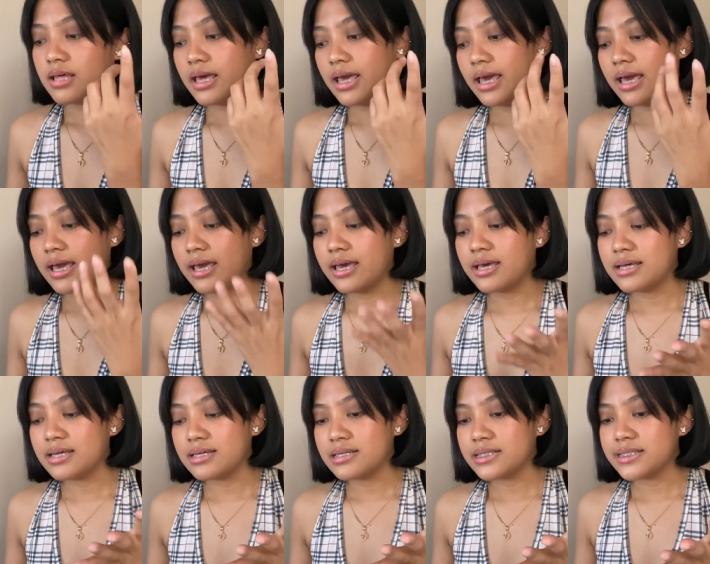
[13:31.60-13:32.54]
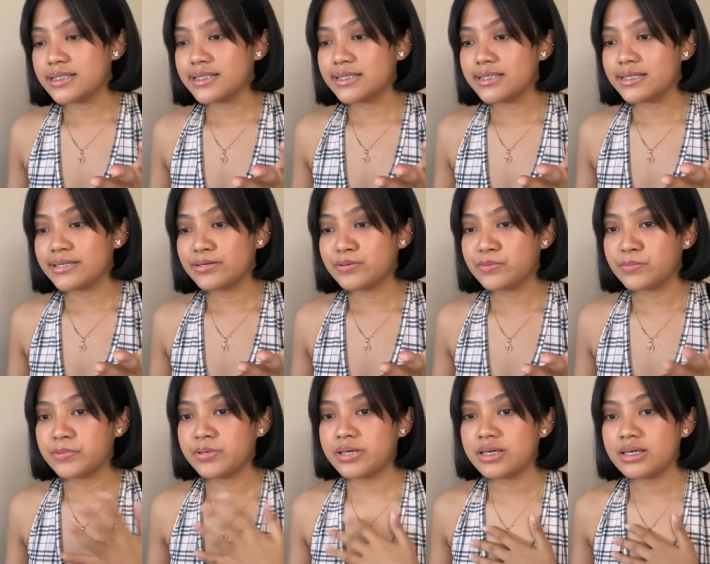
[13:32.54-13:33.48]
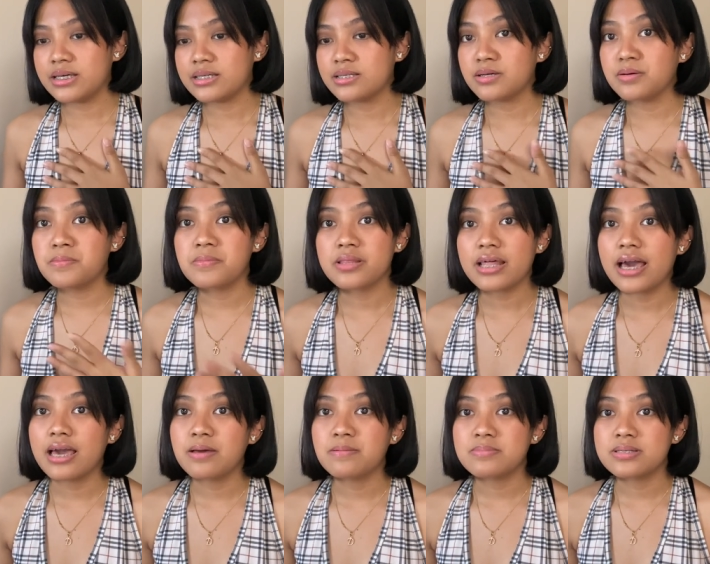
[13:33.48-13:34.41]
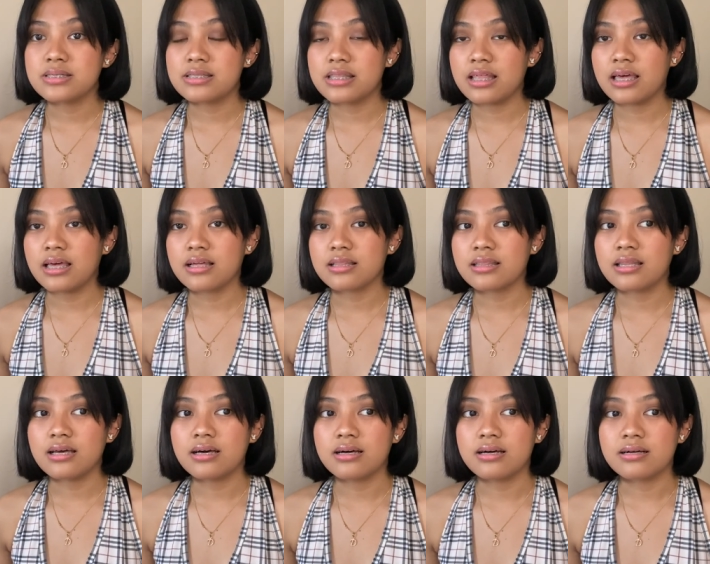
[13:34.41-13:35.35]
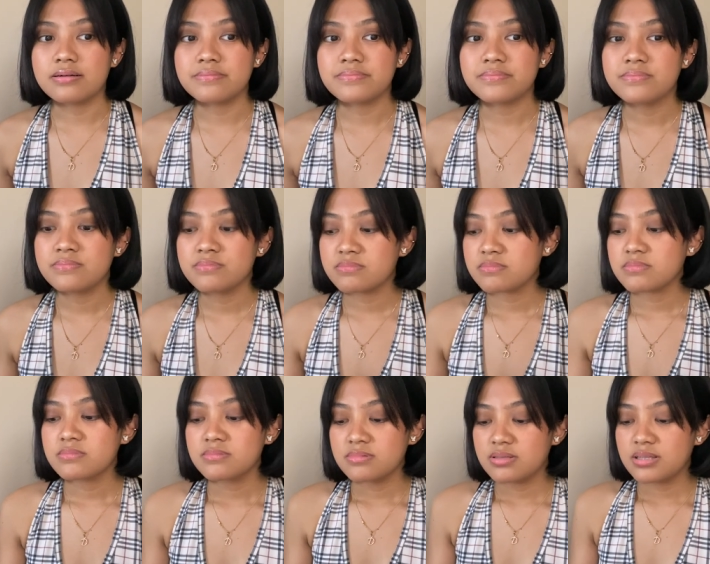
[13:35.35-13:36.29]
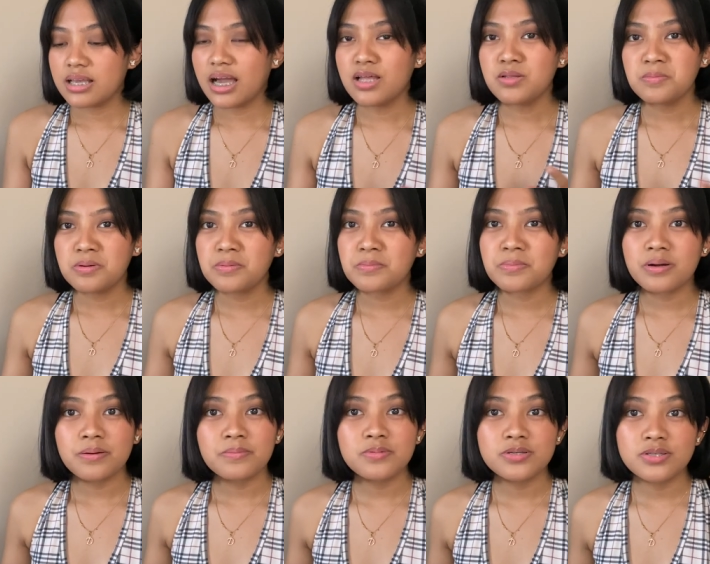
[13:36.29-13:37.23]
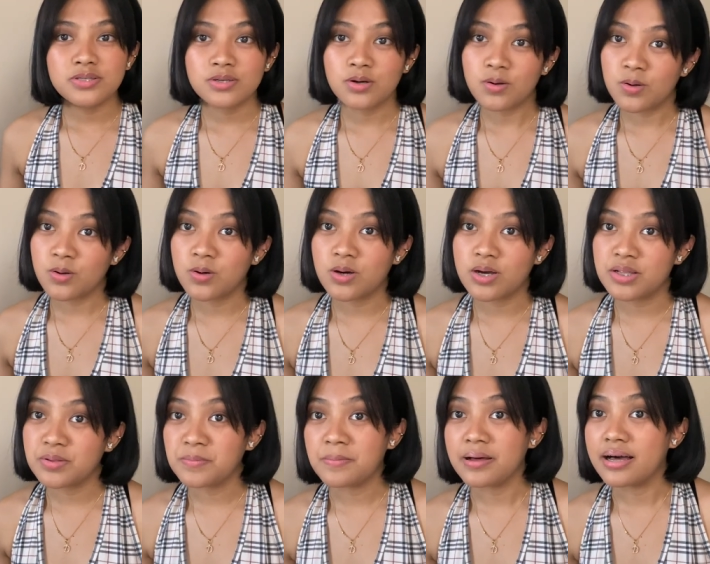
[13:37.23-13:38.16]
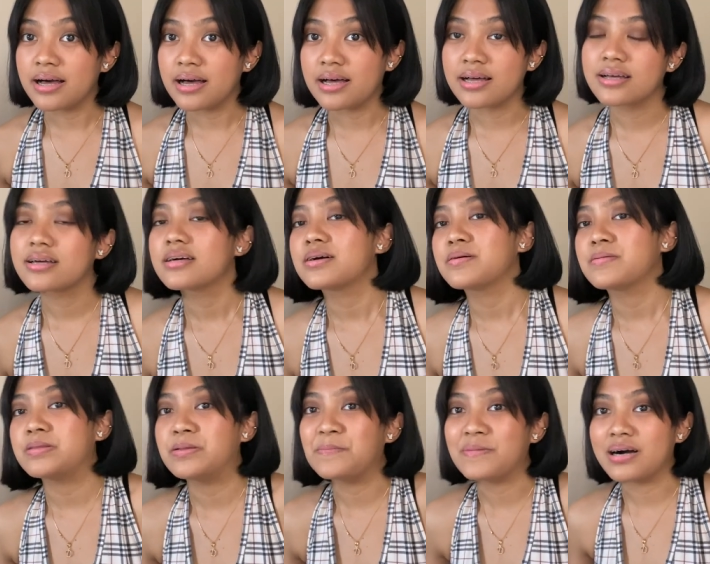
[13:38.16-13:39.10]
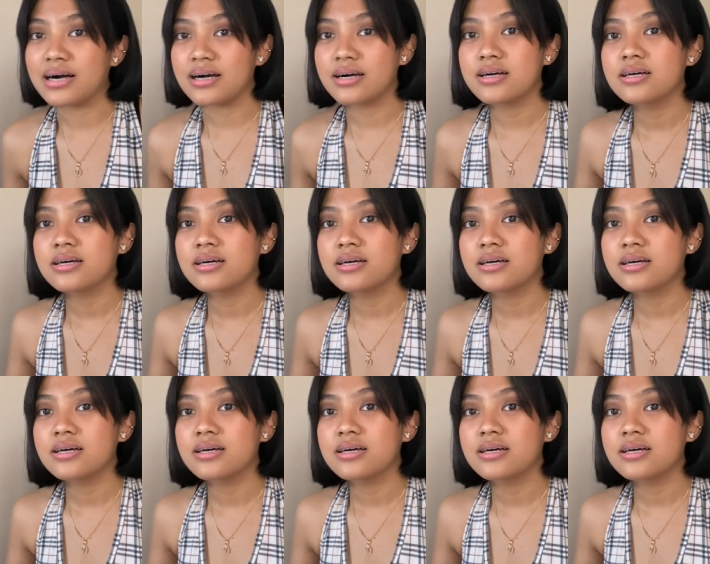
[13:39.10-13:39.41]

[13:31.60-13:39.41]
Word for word: And we sometimes think na, ano bang purpose ko? Ano ba? Diba?